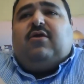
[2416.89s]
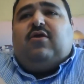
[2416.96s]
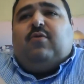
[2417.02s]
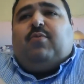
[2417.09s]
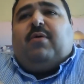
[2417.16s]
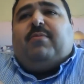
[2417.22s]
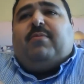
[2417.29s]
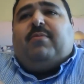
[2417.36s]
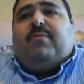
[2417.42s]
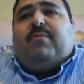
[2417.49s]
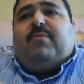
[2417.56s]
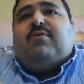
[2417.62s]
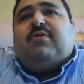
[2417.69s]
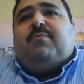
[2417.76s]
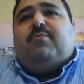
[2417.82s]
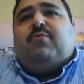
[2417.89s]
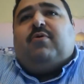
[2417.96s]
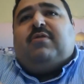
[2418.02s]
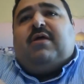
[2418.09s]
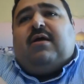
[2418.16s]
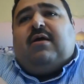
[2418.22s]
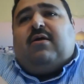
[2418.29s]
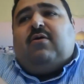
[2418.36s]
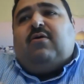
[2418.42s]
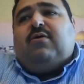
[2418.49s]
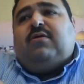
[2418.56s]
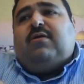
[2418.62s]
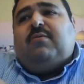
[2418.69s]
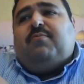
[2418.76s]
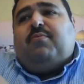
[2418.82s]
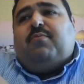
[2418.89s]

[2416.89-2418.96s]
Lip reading: you probably end up with a good